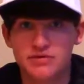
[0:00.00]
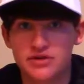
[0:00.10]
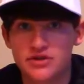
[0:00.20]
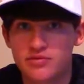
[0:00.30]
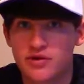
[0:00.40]

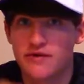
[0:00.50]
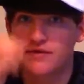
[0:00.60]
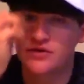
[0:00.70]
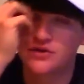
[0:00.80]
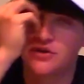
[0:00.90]
personal
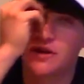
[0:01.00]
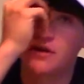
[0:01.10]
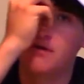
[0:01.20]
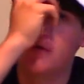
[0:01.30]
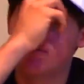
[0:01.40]
preference. You're going to
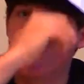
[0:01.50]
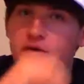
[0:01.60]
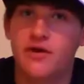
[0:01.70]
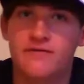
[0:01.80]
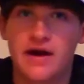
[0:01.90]
get off
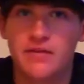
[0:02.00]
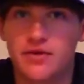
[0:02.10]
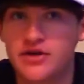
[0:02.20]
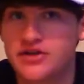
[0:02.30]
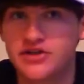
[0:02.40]
the
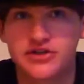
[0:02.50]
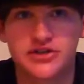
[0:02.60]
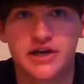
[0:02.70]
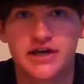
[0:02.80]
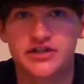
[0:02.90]
vibration
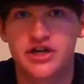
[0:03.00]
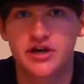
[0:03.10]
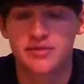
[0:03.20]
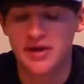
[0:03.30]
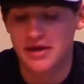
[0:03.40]
just like a
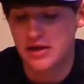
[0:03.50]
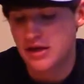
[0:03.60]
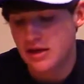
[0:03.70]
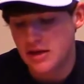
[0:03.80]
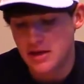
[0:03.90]
chatterbait
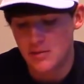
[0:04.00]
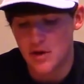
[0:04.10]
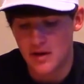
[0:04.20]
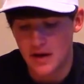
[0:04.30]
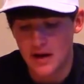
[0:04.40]
and
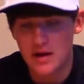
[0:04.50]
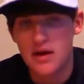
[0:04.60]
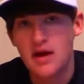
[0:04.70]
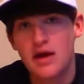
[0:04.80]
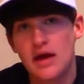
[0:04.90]
whatnot.